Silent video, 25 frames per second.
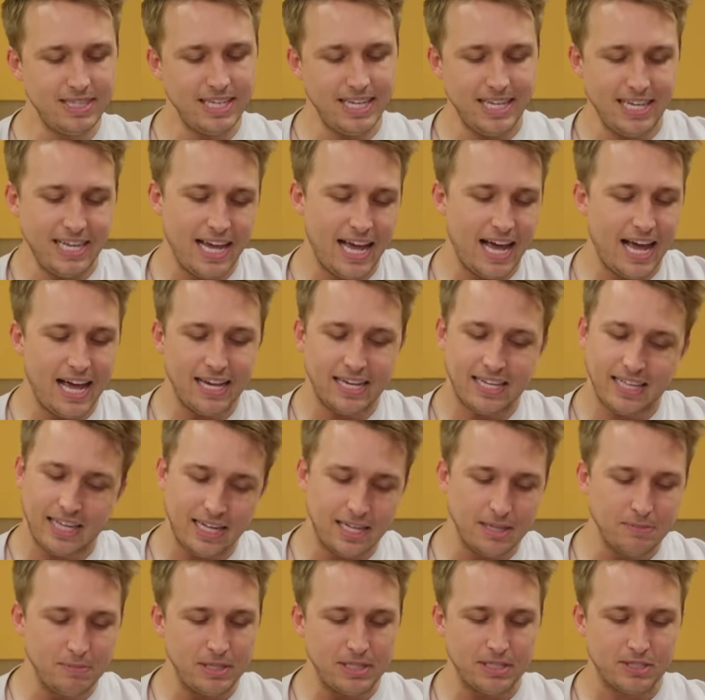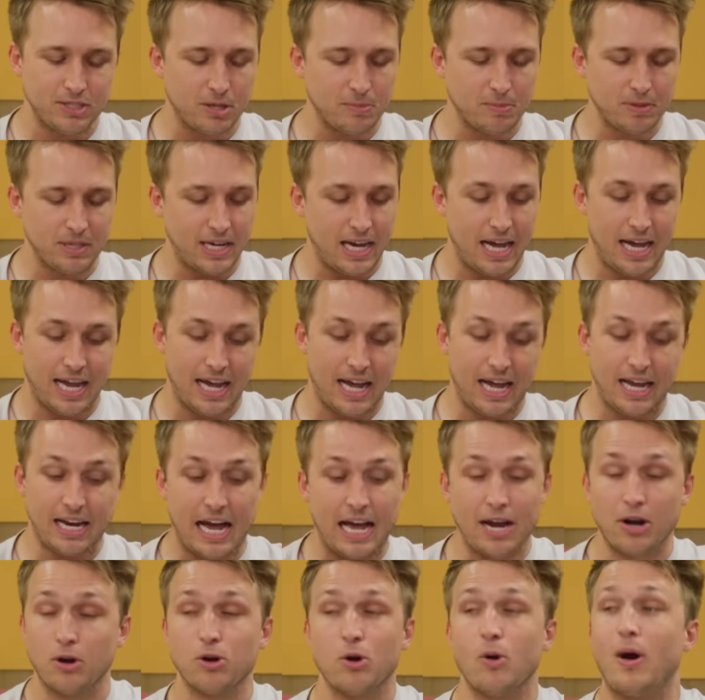Yeah, that could be interpreted.
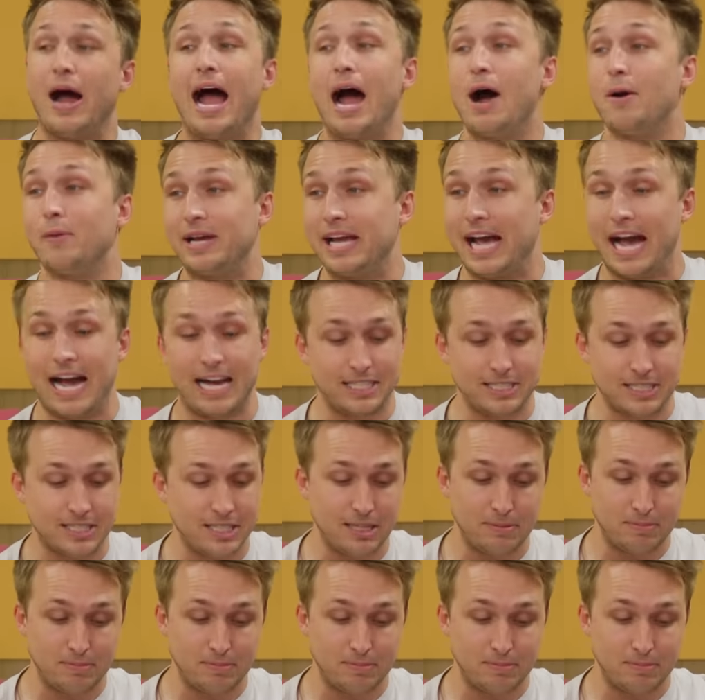I don't know how he asked